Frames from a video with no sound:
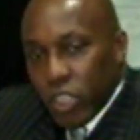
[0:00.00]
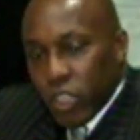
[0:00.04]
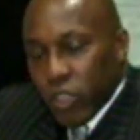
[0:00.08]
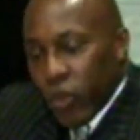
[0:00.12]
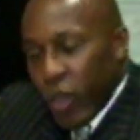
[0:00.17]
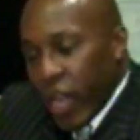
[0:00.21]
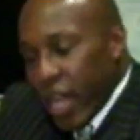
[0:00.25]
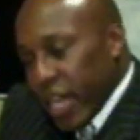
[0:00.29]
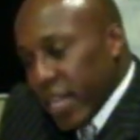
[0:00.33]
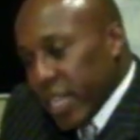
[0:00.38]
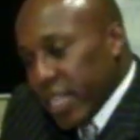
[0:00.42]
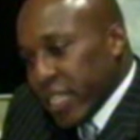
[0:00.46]

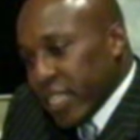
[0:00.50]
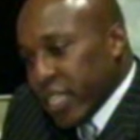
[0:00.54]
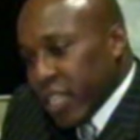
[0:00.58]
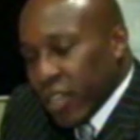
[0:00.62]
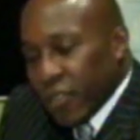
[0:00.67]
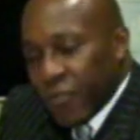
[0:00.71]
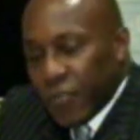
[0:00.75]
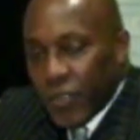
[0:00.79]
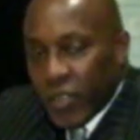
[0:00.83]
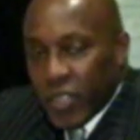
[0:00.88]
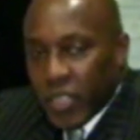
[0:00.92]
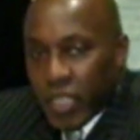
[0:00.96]
trying it
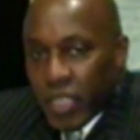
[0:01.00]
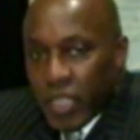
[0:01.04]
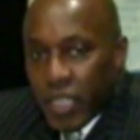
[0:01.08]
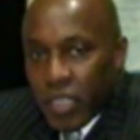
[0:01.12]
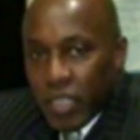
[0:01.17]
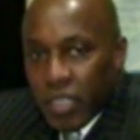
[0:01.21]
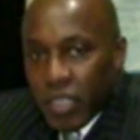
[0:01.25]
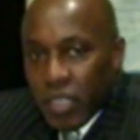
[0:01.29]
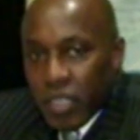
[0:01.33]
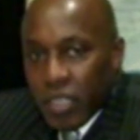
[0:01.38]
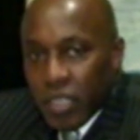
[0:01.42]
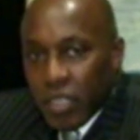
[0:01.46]
differently,
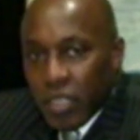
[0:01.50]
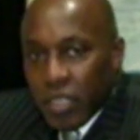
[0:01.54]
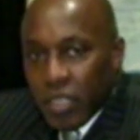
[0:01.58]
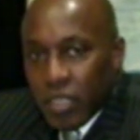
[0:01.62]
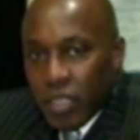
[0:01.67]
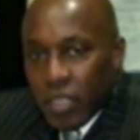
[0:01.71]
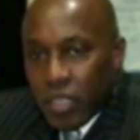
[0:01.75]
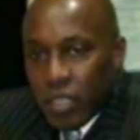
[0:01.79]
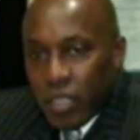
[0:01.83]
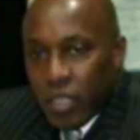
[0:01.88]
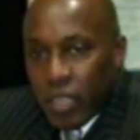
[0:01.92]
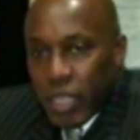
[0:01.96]

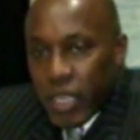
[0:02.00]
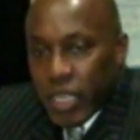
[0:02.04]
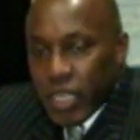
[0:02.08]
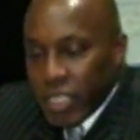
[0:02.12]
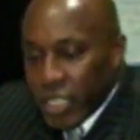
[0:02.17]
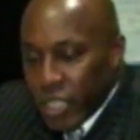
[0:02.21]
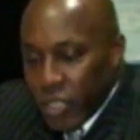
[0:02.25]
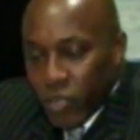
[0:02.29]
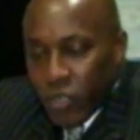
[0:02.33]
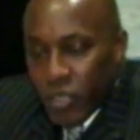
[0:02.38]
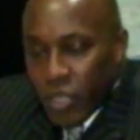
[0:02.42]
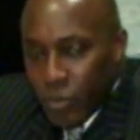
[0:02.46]

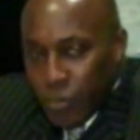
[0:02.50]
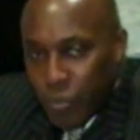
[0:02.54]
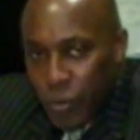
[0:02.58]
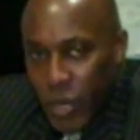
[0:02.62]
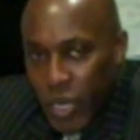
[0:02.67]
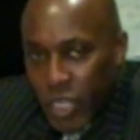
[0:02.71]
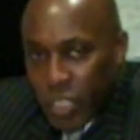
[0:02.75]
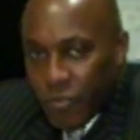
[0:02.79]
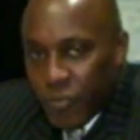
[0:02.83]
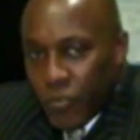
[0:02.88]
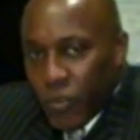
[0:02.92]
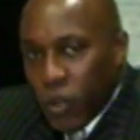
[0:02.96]
continuing to
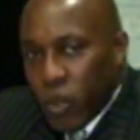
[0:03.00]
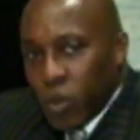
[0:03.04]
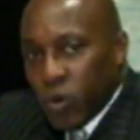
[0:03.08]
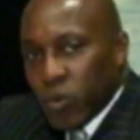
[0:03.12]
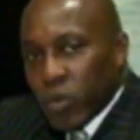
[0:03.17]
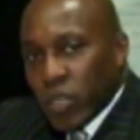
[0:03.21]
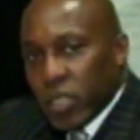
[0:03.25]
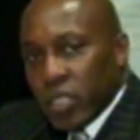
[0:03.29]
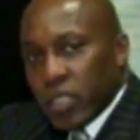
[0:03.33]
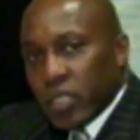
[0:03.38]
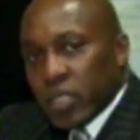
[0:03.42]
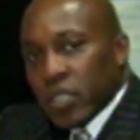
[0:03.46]
press
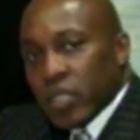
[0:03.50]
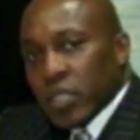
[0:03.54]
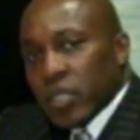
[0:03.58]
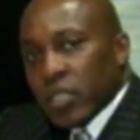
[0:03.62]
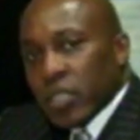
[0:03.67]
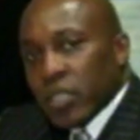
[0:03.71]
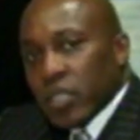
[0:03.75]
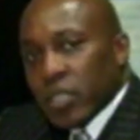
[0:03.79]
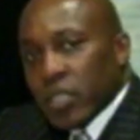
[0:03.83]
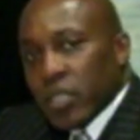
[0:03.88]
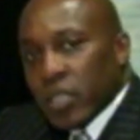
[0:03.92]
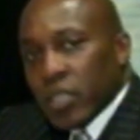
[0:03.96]
forward.
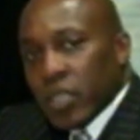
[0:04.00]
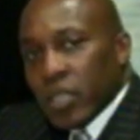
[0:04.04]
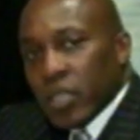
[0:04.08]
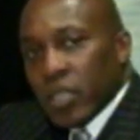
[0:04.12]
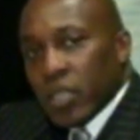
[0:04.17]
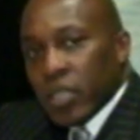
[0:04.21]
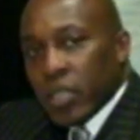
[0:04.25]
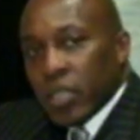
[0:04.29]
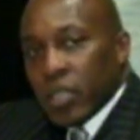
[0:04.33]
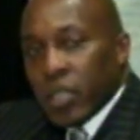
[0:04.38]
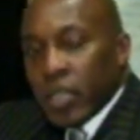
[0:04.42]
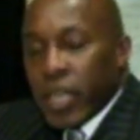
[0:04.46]

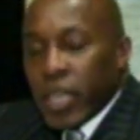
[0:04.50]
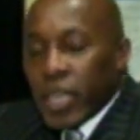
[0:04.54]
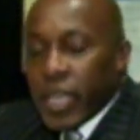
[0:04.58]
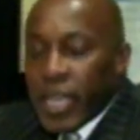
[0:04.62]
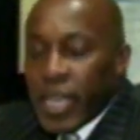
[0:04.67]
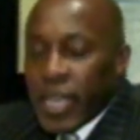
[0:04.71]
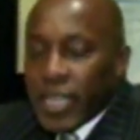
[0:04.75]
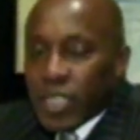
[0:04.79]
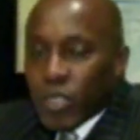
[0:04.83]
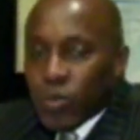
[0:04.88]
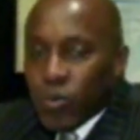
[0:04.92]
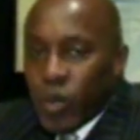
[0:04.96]
And
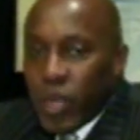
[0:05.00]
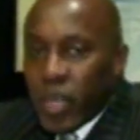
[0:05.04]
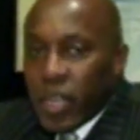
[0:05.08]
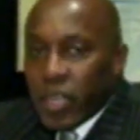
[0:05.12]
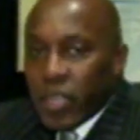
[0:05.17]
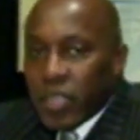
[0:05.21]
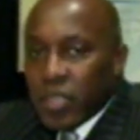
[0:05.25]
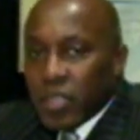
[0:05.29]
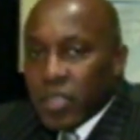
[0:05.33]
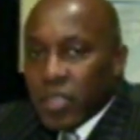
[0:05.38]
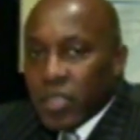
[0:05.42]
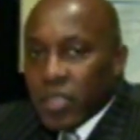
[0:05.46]
guess
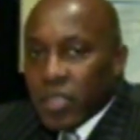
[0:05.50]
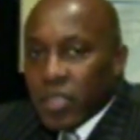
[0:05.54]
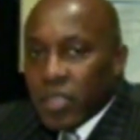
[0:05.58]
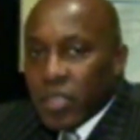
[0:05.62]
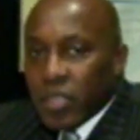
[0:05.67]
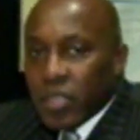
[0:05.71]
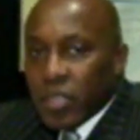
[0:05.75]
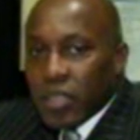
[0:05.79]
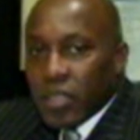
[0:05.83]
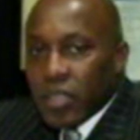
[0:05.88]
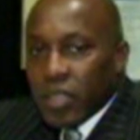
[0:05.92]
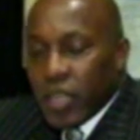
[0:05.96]
what?
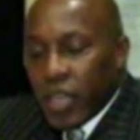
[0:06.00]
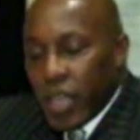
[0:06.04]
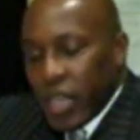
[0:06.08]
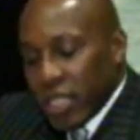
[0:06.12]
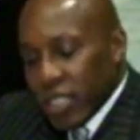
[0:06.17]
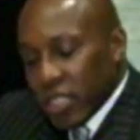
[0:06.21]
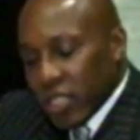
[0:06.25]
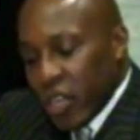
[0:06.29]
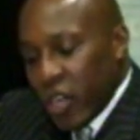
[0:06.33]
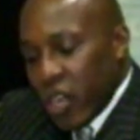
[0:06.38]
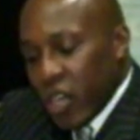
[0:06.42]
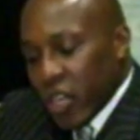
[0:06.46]

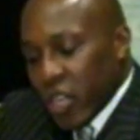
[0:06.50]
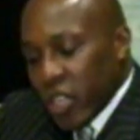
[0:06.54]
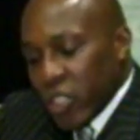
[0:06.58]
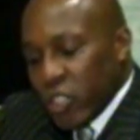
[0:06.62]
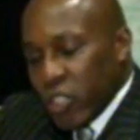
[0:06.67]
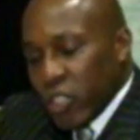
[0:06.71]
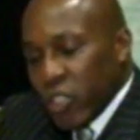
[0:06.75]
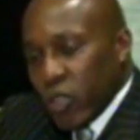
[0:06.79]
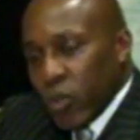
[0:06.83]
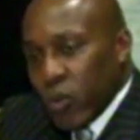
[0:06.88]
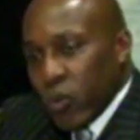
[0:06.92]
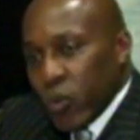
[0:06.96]
as long
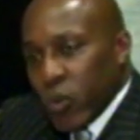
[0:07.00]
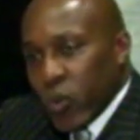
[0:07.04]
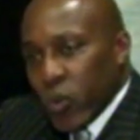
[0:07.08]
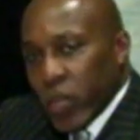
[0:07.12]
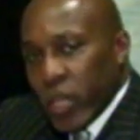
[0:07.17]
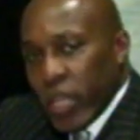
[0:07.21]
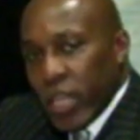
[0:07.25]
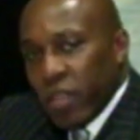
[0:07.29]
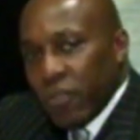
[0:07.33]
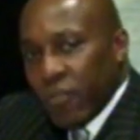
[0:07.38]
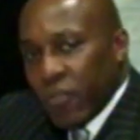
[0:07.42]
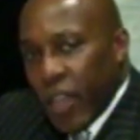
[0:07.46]
as you
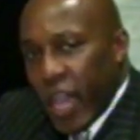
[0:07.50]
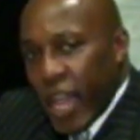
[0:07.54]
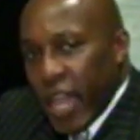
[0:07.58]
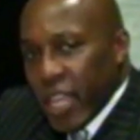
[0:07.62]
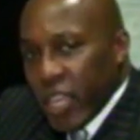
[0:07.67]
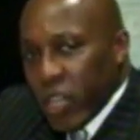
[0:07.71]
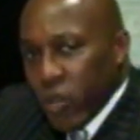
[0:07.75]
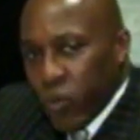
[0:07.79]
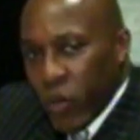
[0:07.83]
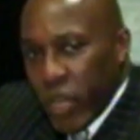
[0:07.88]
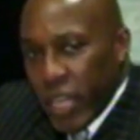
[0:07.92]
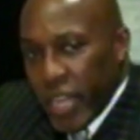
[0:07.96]

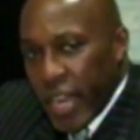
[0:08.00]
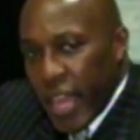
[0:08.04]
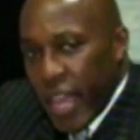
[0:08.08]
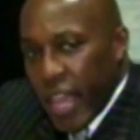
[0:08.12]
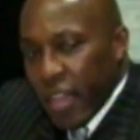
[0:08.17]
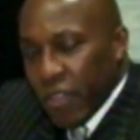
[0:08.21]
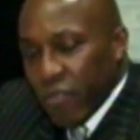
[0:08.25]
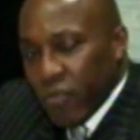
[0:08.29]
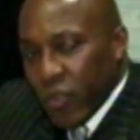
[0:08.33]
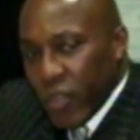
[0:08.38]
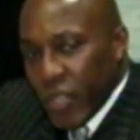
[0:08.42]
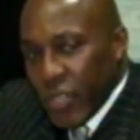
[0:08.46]
evaluate
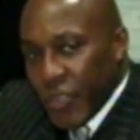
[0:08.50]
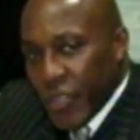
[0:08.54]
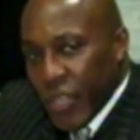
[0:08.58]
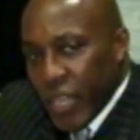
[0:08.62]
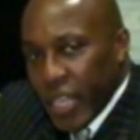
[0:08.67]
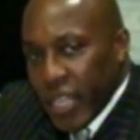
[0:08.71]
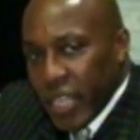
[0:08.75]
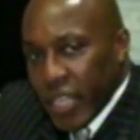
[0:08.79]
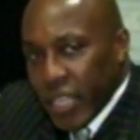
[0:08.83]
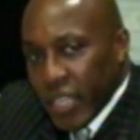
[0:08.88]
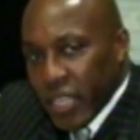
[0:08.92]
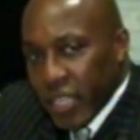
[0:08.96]

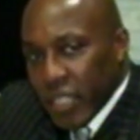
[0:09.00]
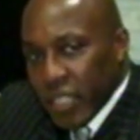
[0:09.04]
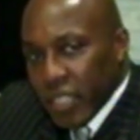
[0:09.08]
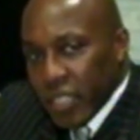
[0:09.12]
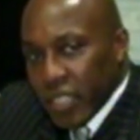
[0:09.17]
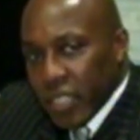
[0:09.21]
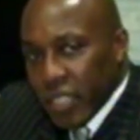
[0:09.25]
everything,